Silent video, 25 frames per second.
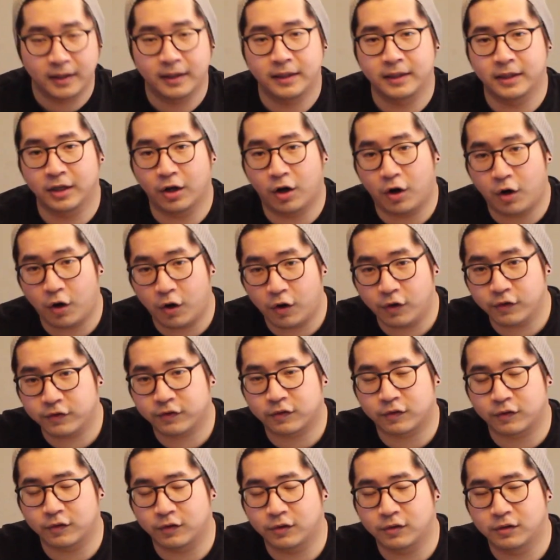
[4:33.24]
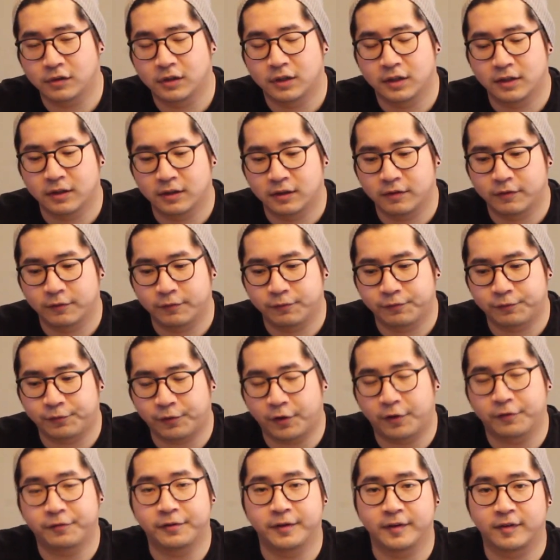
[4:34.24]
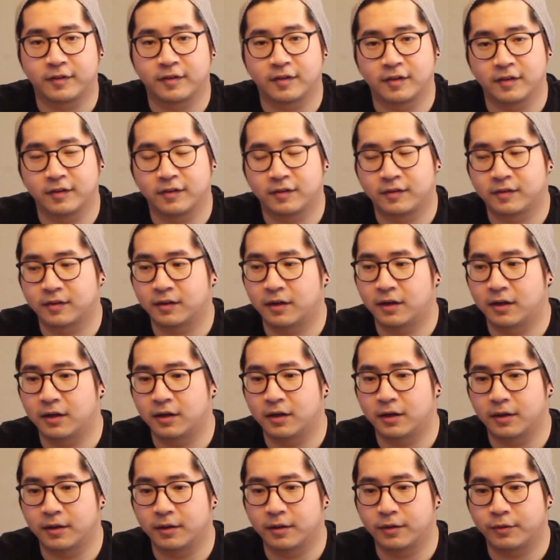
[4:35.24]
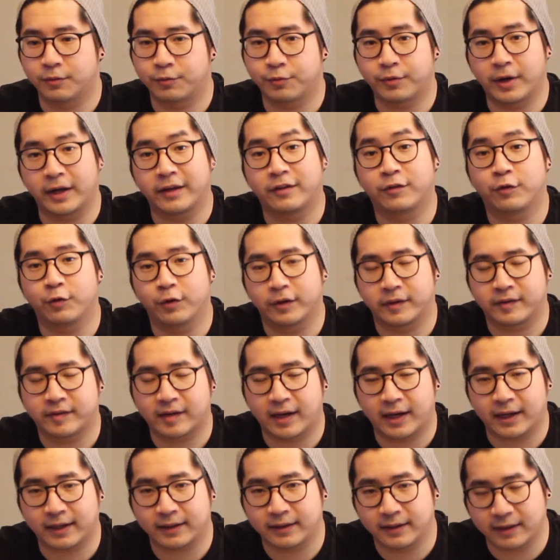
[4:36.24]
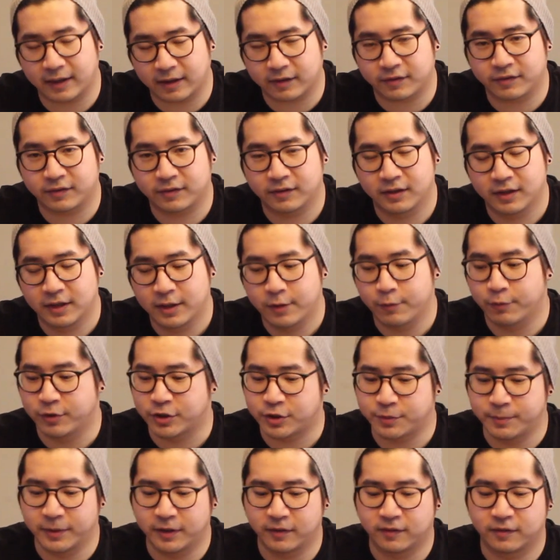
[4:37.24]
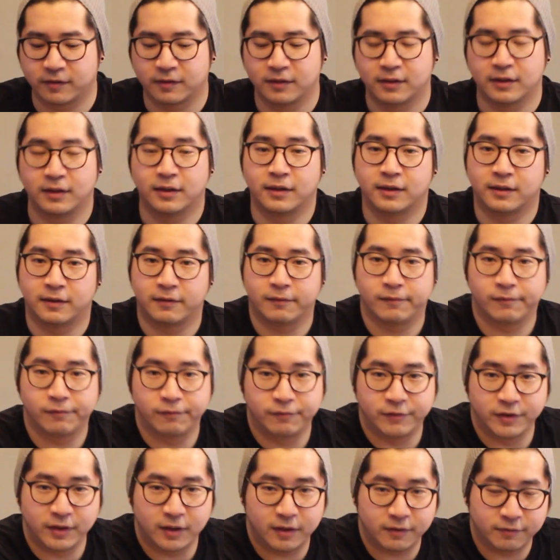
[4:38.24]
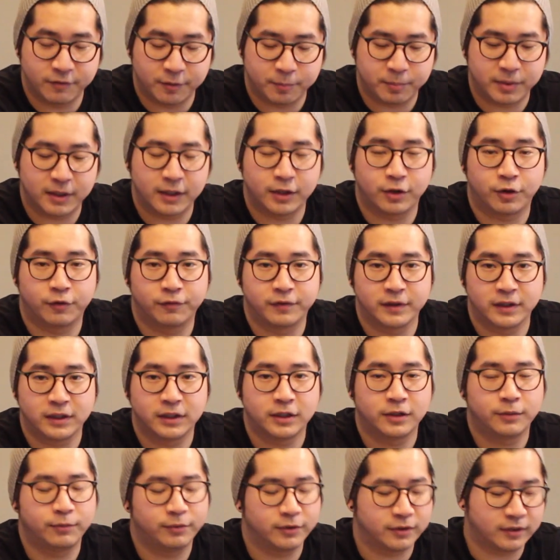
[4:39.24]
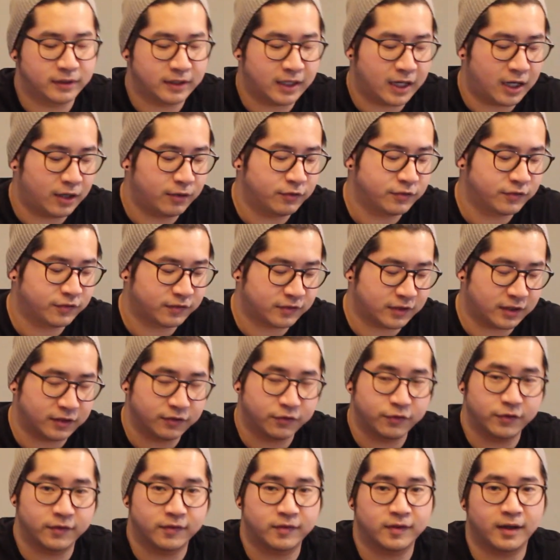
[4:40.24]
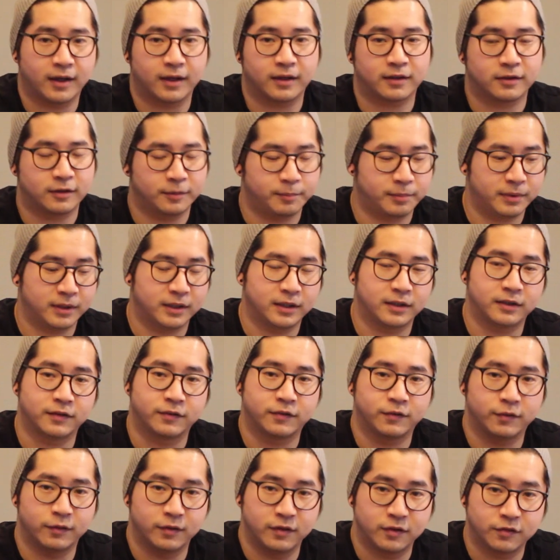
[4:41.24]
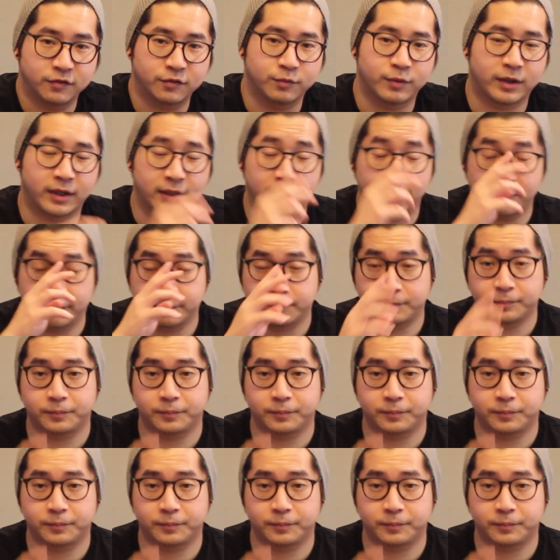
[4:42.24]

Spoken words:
He also forfeits his right to attack next, which means the player over here would now start to attack the player to his right.